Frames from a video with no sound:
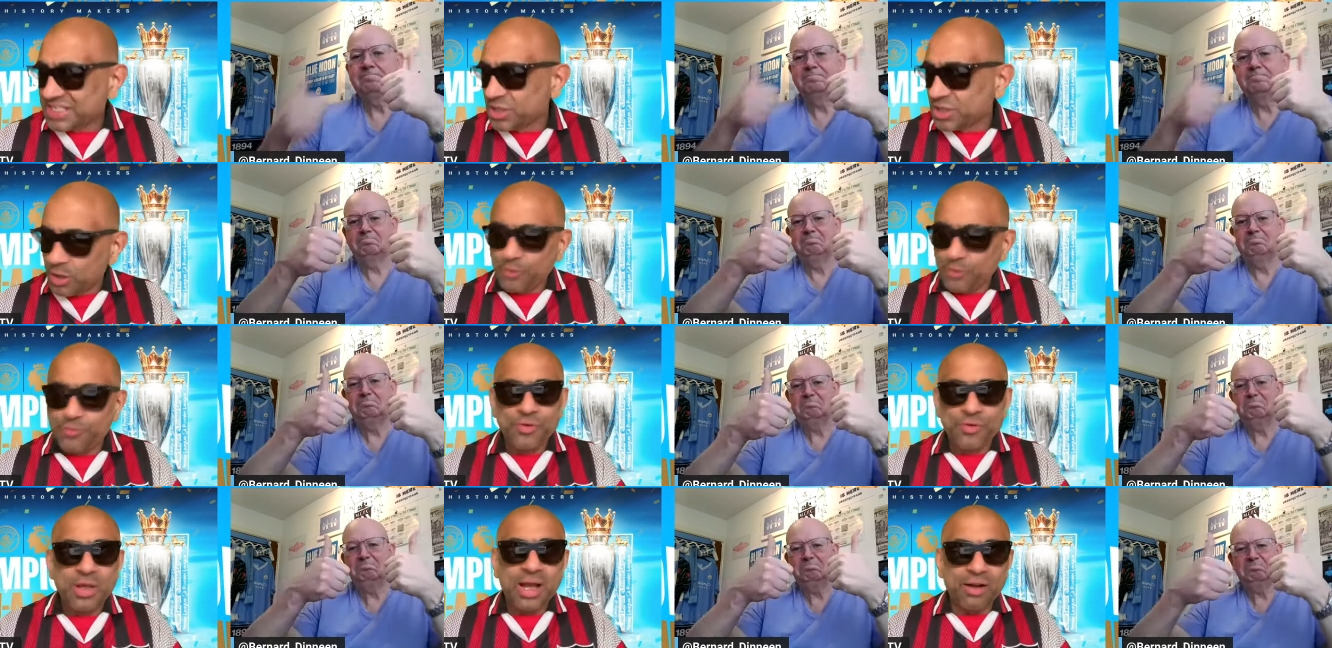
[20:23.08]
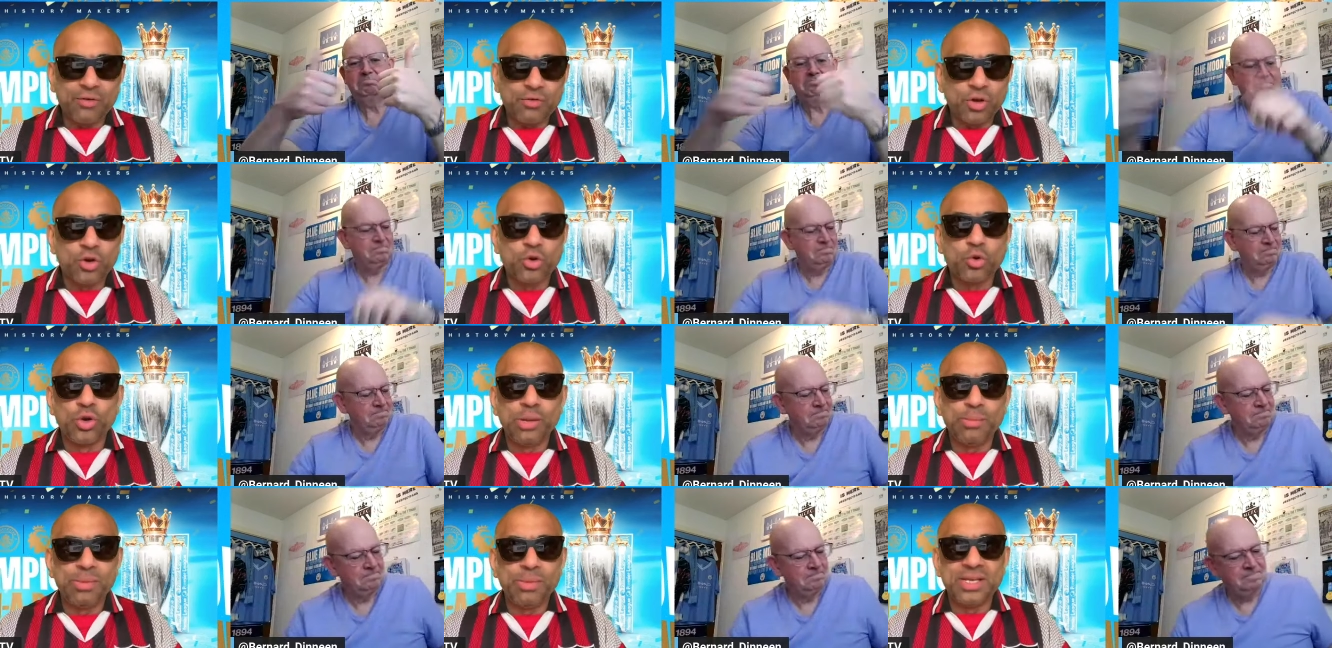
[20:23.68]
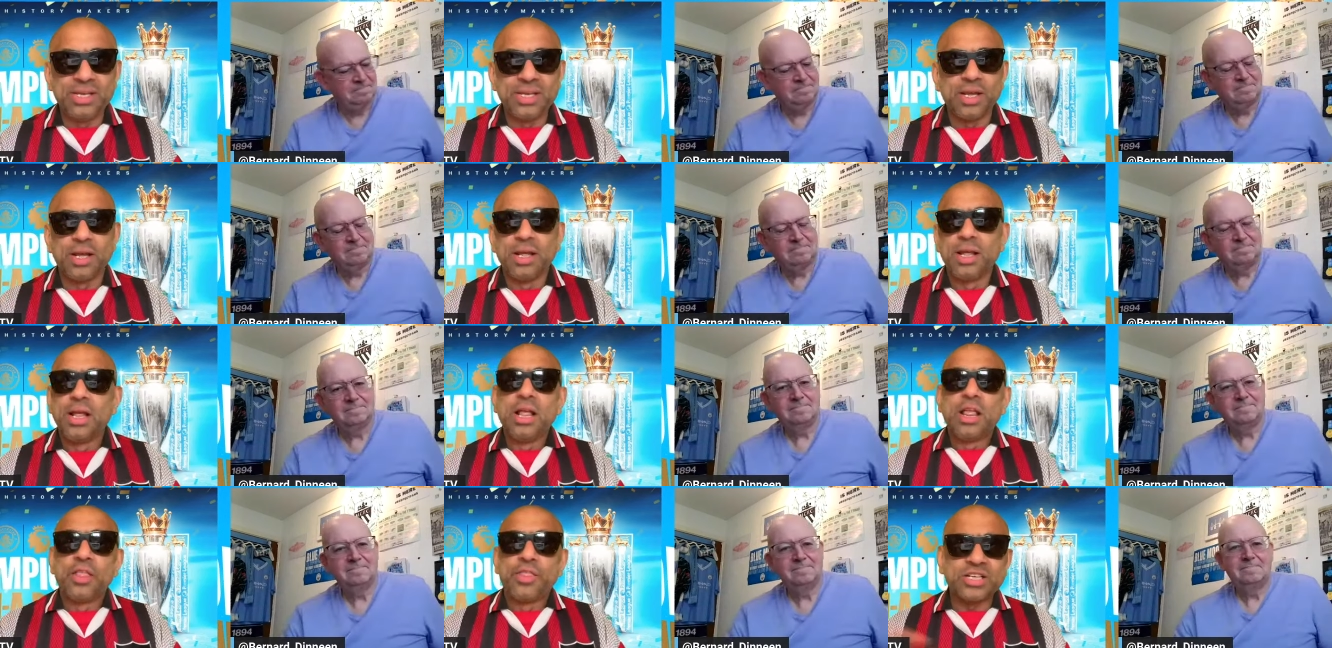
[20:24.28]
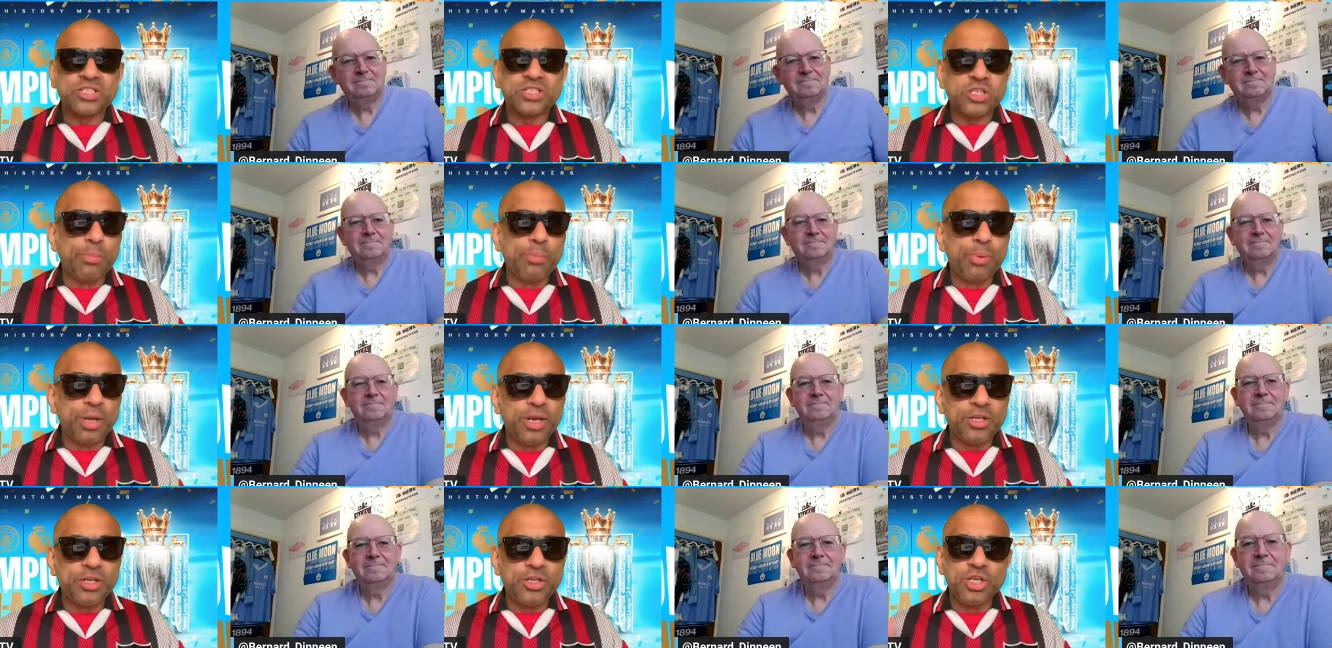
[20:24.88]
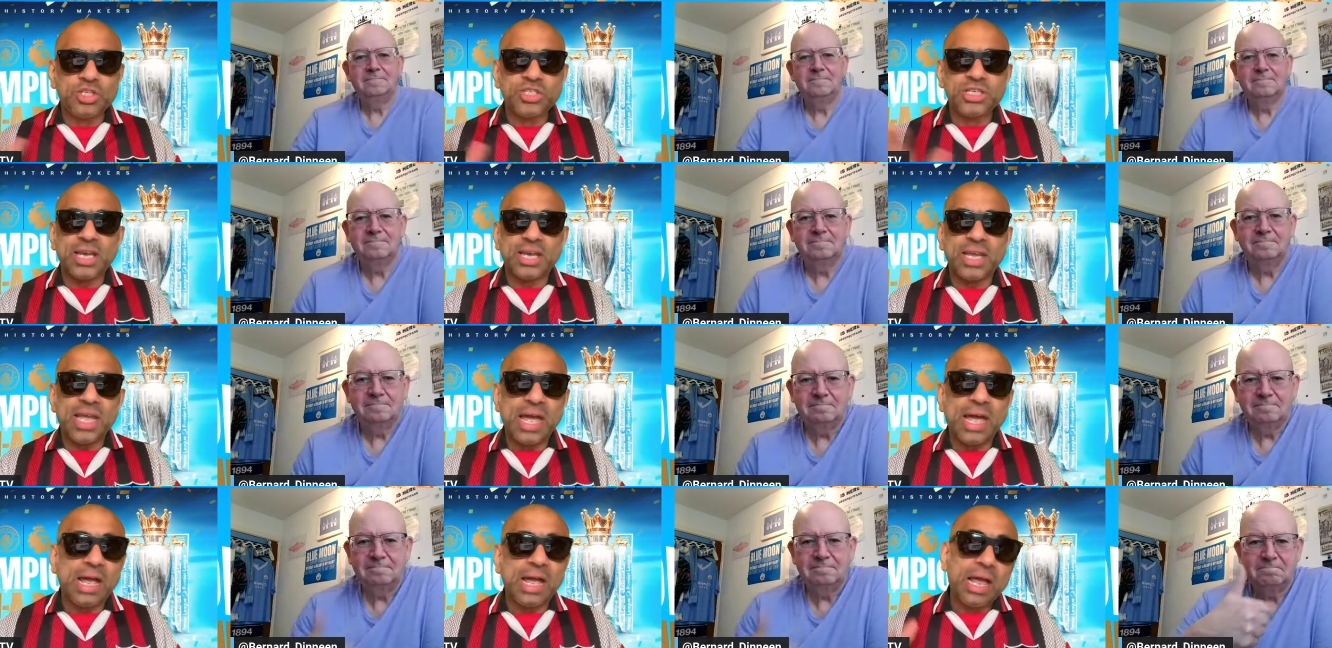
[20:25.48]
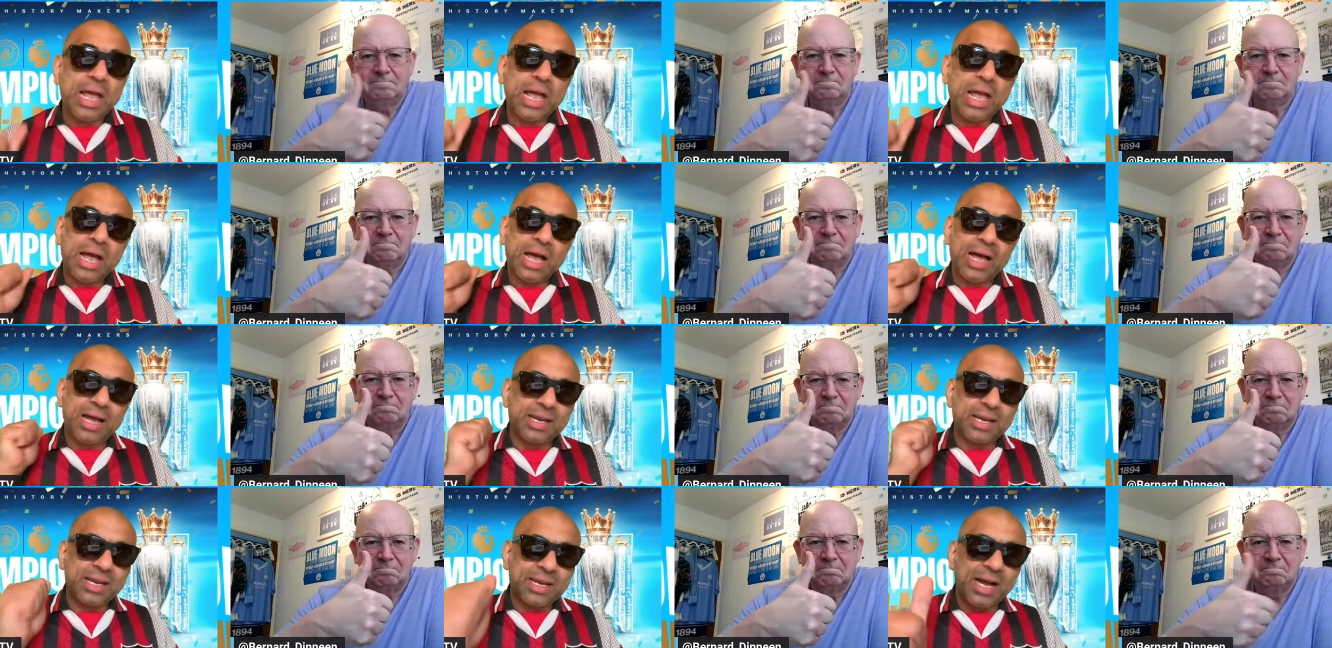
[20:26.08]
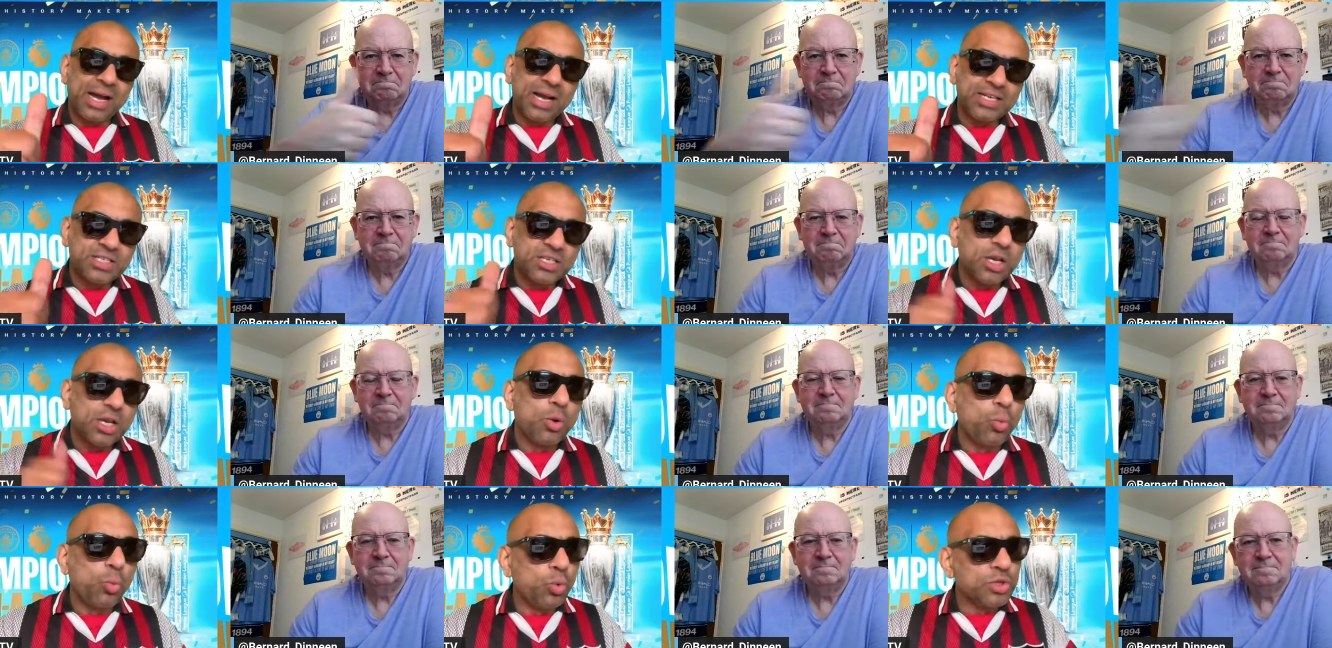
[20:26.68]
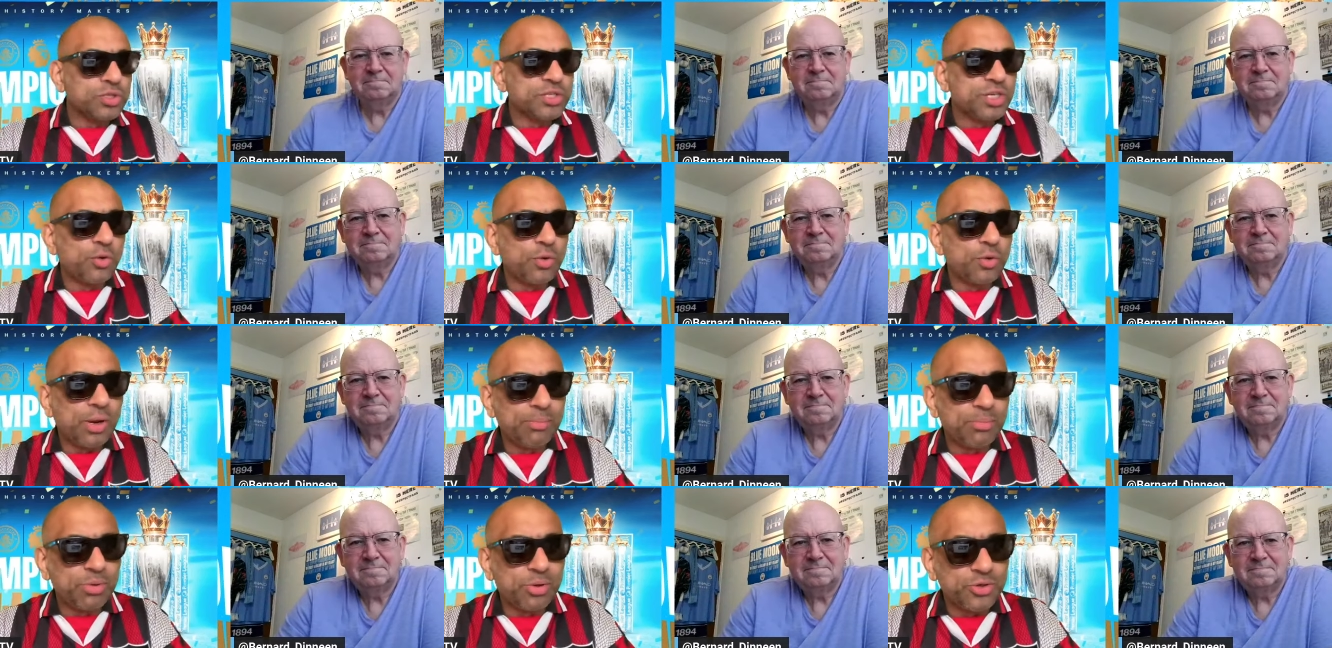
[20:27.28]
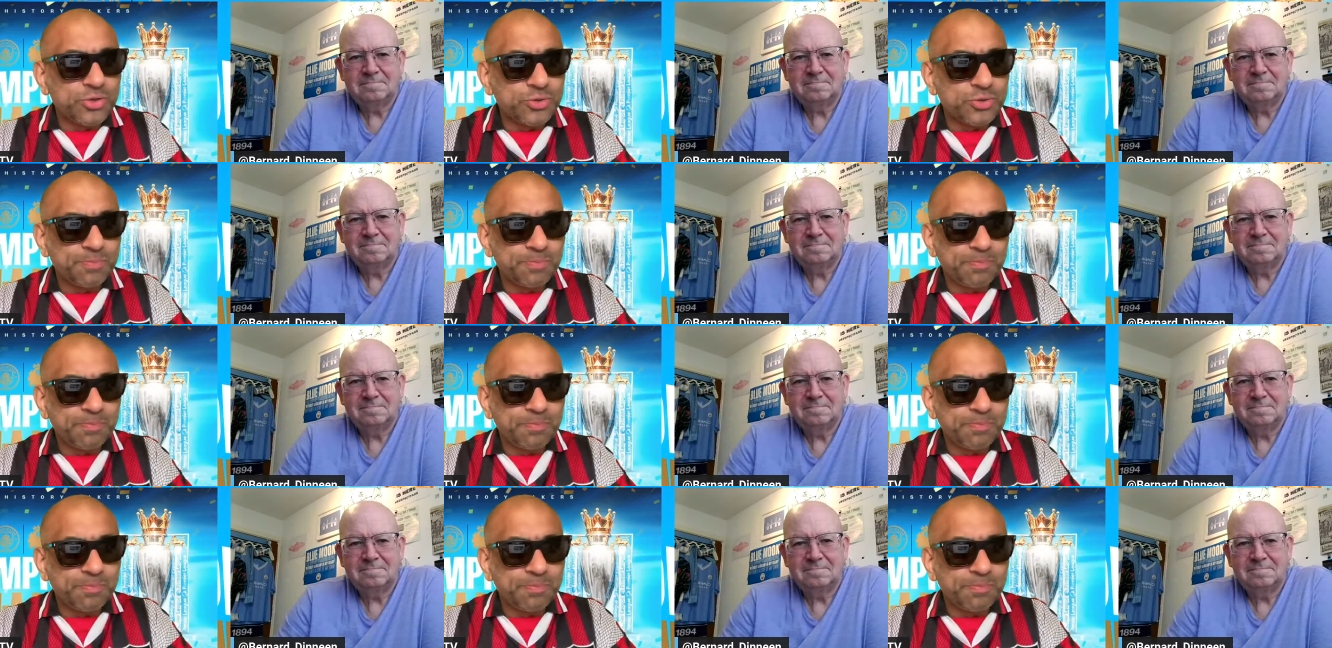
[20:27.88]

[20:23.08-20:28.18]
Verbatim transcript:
Speaker 1: enough. I've got to go and eat my dinner. Thanks a lot, Bernard. You take care. And, guys, we'll see you around, Blues.